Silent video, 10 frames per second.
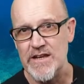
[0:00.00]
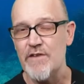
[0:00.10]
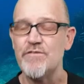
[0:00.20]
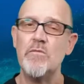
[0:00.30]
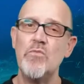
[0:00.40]

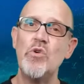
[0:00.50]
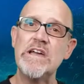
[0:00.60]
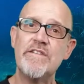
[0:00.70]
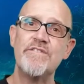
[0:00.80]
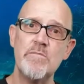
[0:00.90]
Now, for more
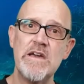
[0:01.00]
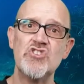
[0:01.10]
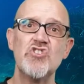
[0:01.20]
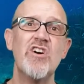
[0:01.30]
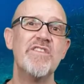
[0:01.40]

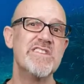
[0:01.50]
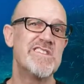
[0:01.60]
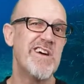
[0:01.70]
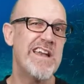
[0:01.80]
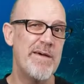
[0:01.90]
information on this
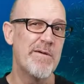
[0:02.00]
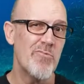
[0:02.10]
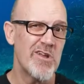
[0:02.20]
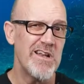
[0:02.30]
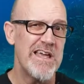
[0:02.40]
dynamic
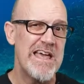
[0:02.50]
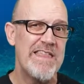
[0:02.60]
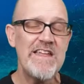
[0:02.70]
model,